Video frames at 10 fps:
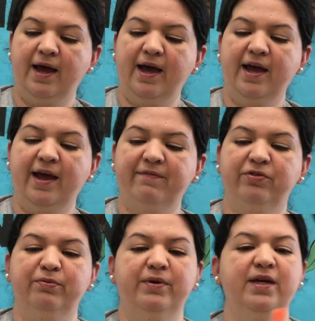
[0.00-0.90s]
I have
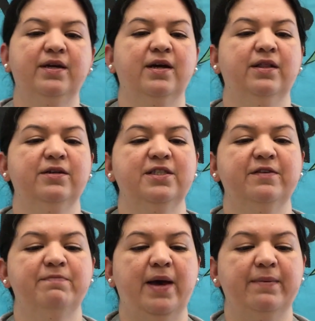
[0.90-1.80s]
3 colors
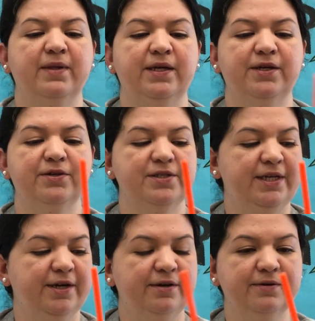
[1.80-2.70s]
of pipe cleaners
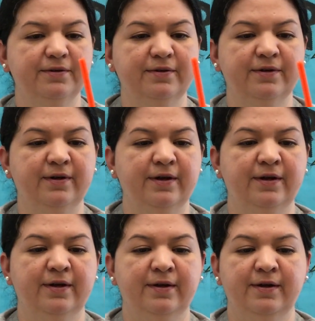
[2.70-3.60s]
here.
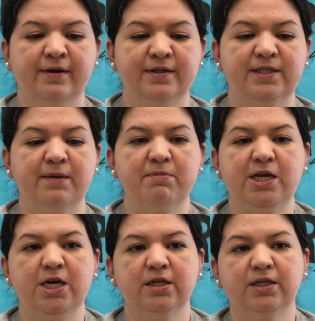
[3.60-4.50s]
Some
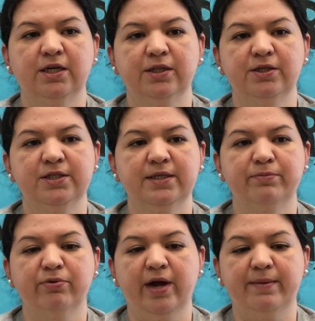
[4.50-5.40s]
neon colors, some
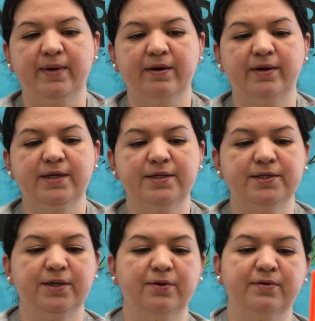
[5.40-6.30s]
primary,
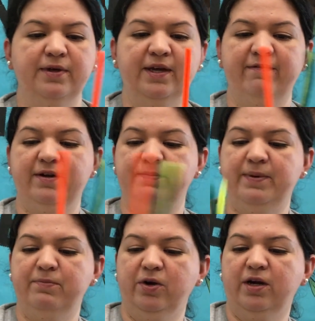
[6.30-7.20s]
so give it a bit
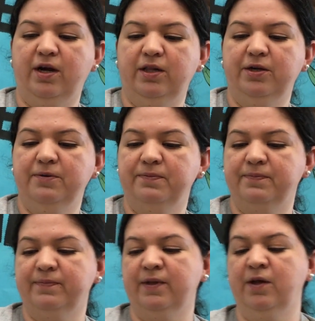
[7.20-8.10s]
more color.
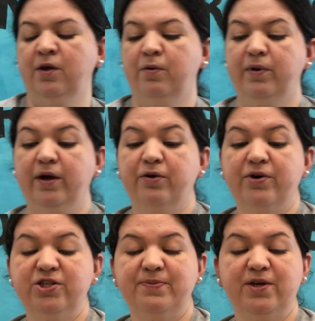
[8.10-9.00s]
We are going
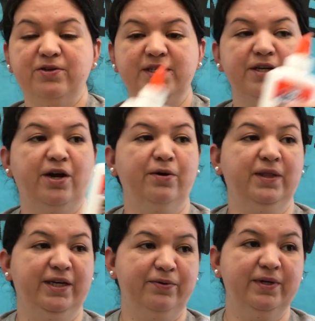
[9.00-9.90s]
to be using our
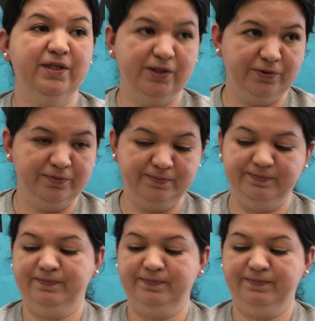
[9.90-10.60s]
liquid glue.